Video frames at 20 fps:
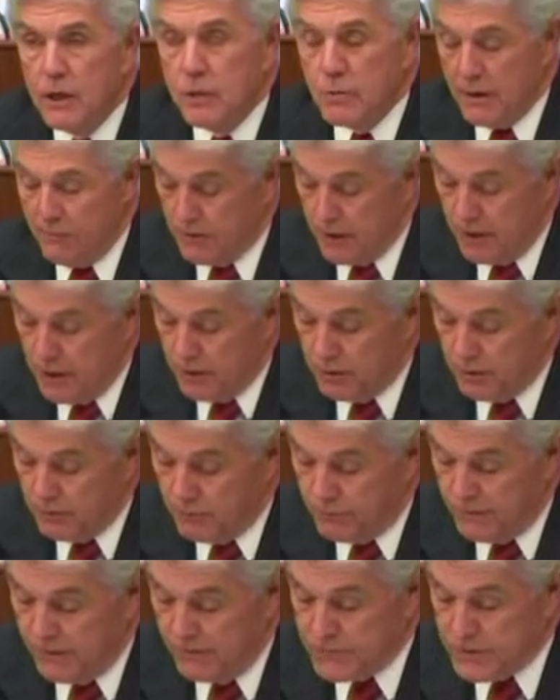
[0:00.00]
you have
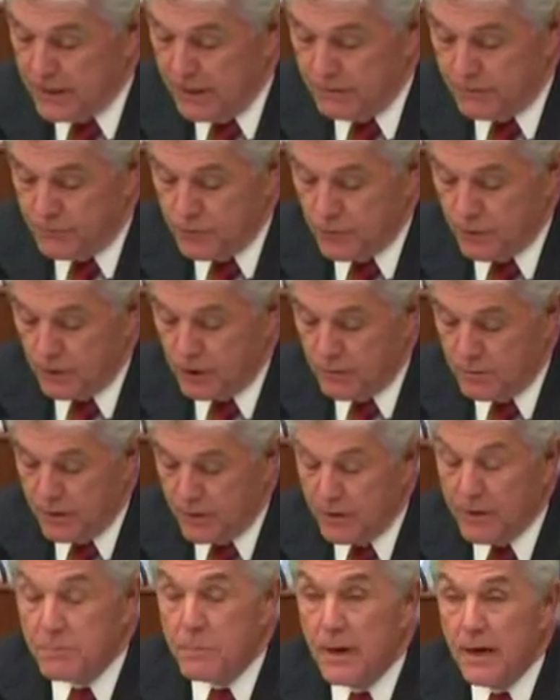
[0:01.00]
115 fewer
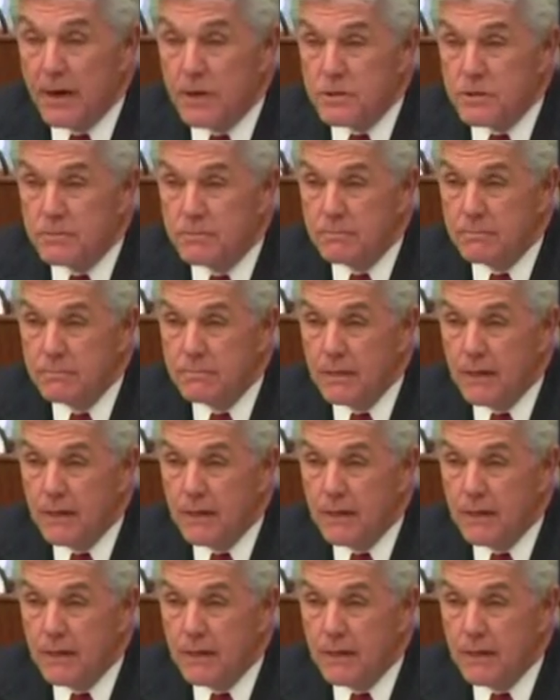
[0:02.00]
community banks,